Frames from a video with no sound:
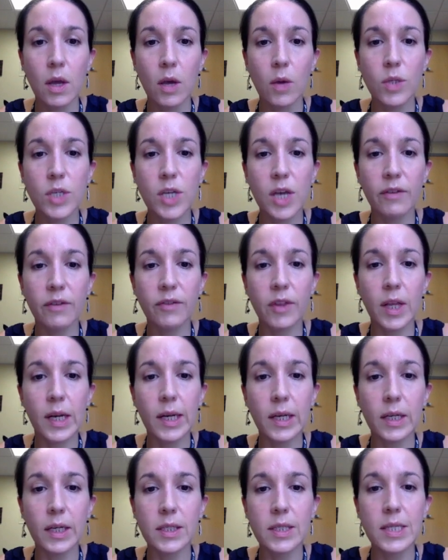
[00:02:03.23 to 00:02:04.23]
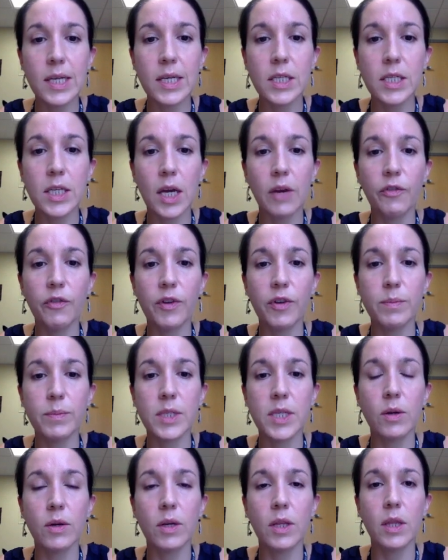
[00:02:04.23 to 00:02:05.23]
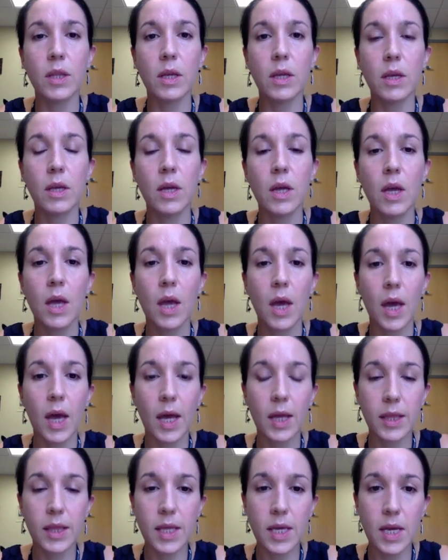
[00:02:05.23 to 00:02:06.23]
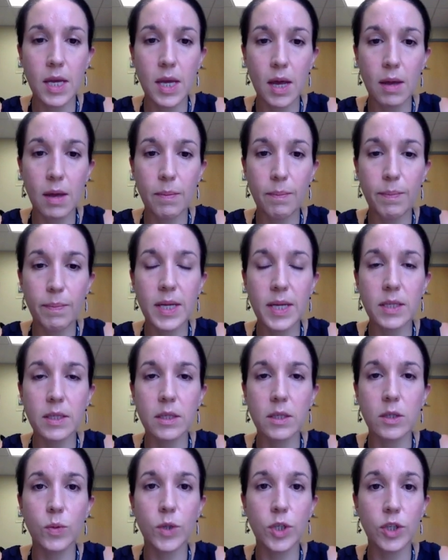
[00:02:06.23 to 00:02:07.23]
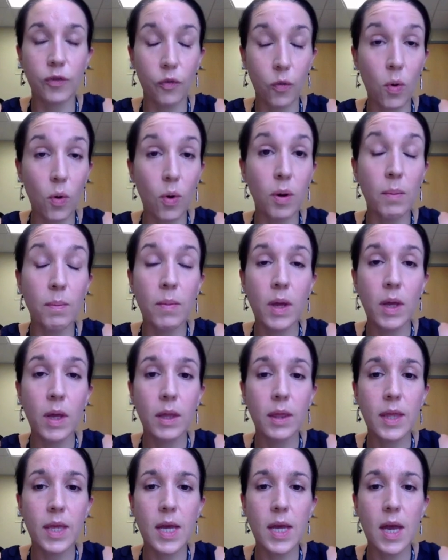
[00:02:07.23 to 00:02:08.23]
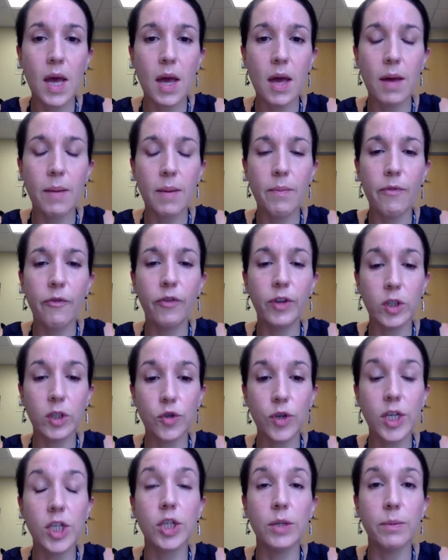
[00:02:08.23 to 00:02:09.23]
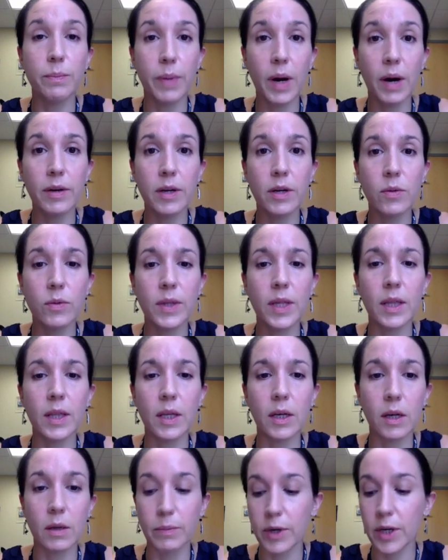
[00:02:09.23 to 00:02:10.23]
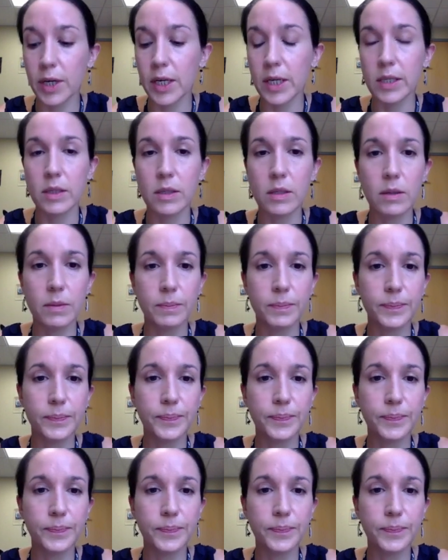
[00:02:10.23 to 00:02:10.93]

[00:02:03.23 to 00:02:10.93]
which have the little slit diaphragms down at the basis, which form the filtration barrier within the glomerulus.